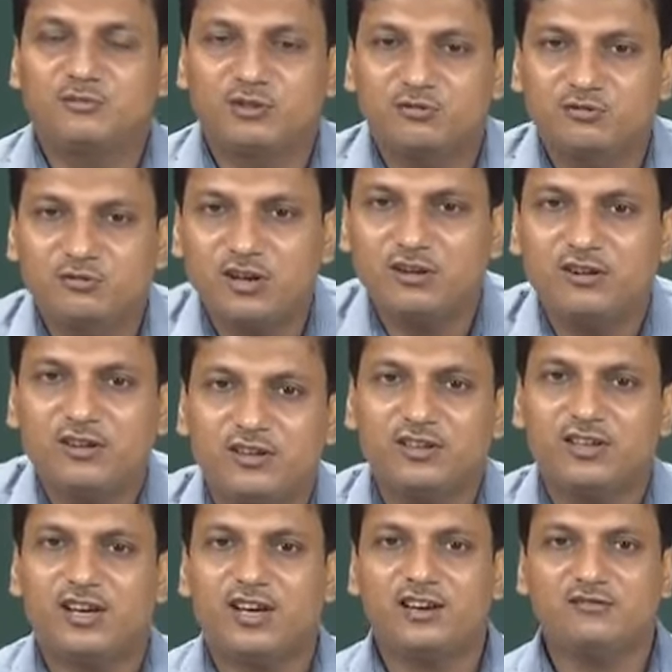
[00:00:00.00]
of the two alloy,
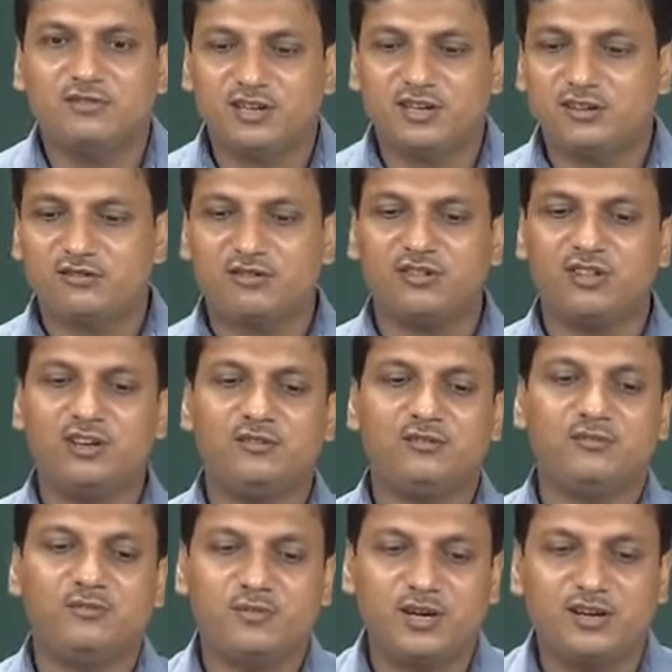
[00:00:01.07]
and we can draw the
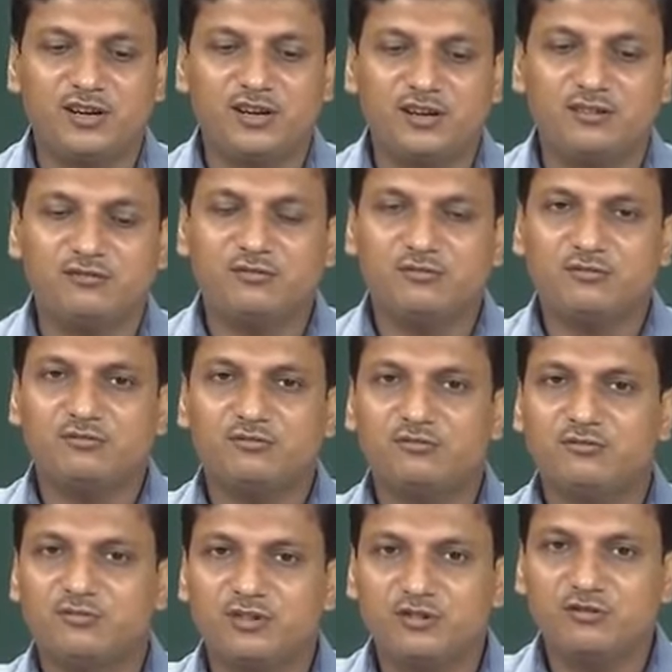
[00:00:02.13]

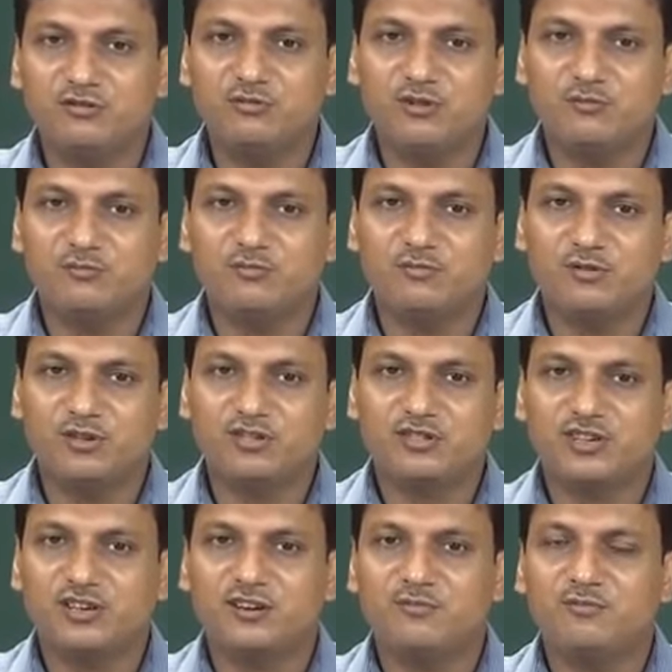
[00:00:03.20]
equilibrium phase
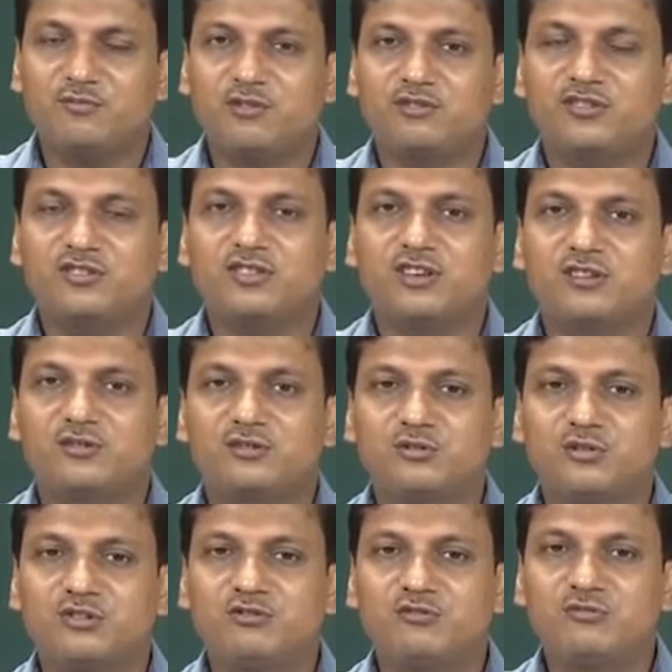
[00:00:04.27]
diagram for this alloy.
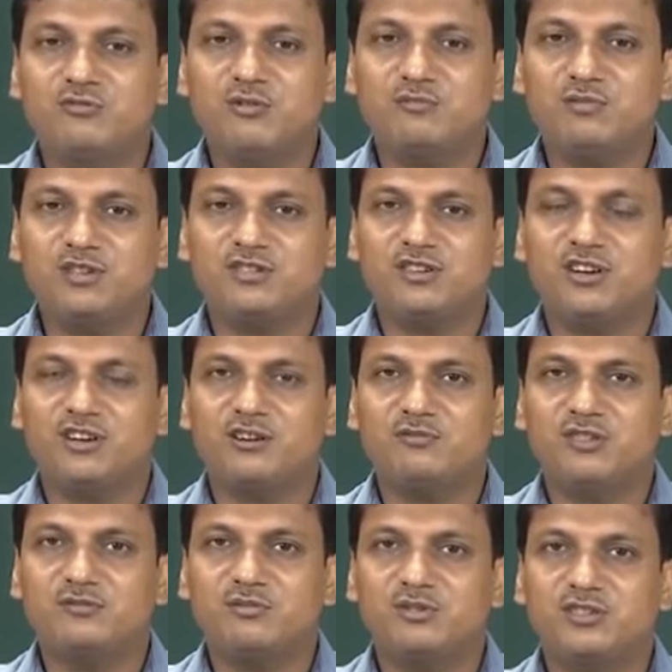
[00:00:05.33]
So, equilibrium phase
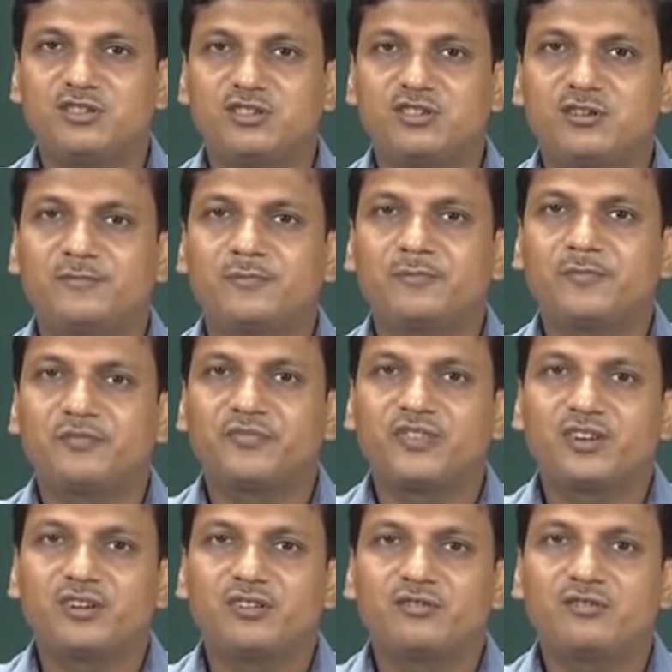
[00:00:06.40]
diagram is basically
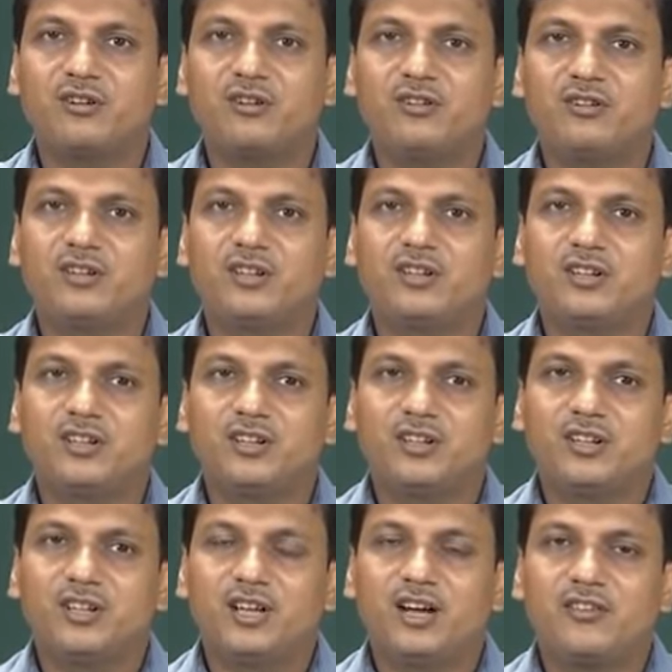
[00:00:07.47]
drawn
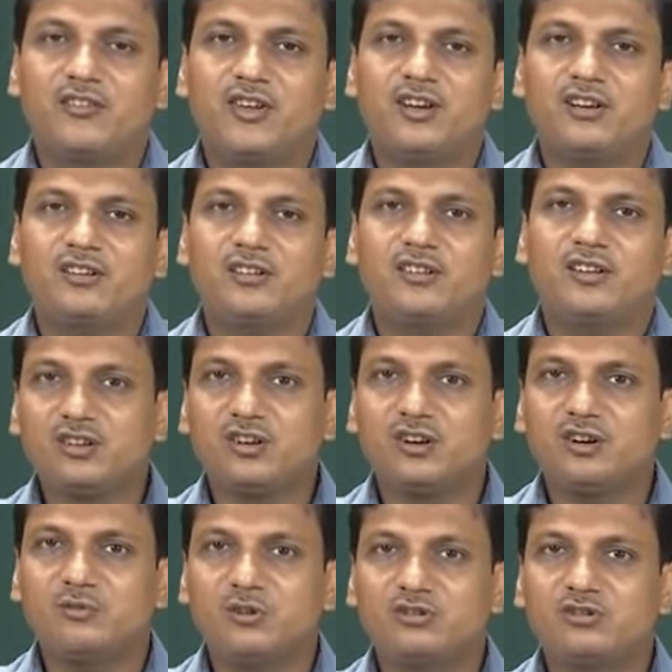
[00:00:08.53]
at the
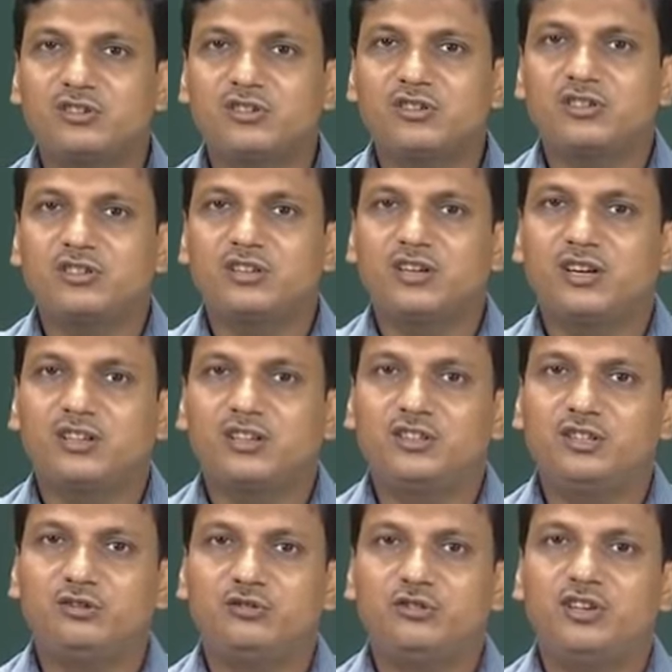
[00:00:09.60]
almost
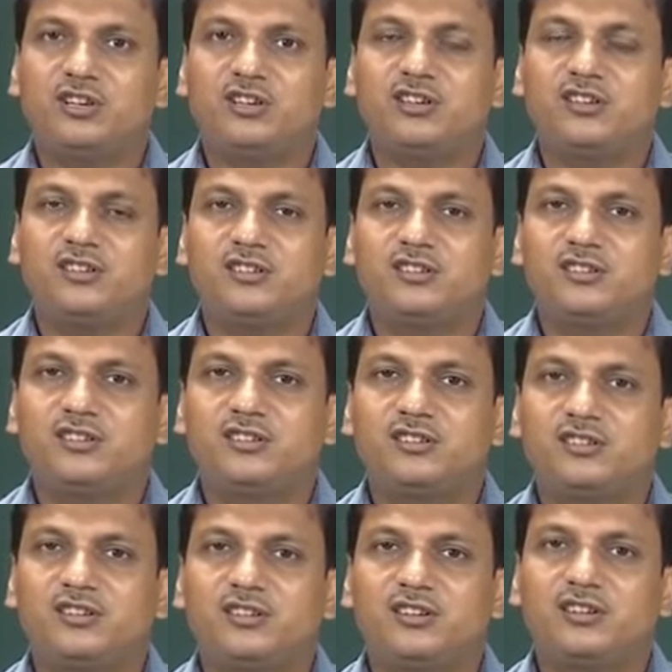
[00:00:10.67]
theoretically
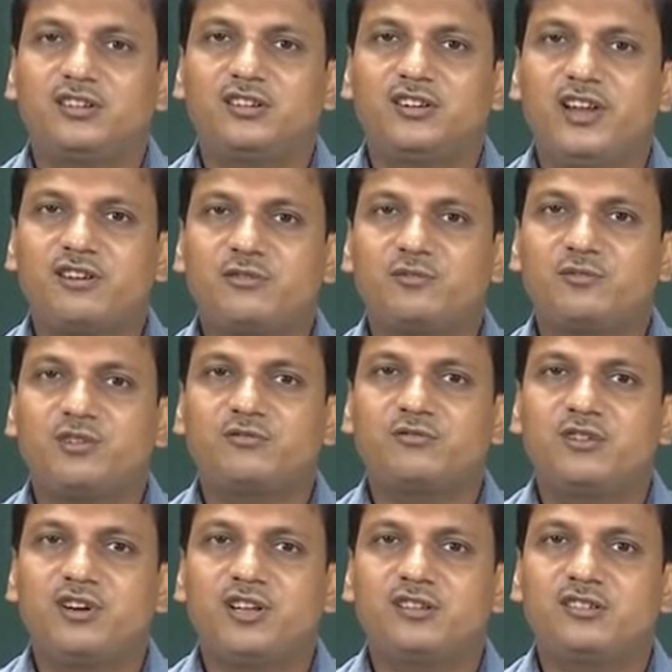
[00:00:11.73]
the rate of the
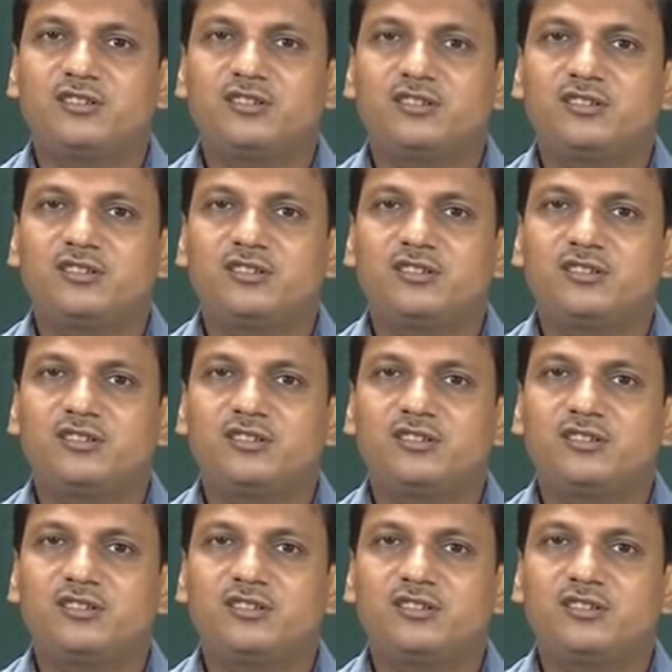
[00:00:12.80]
cooling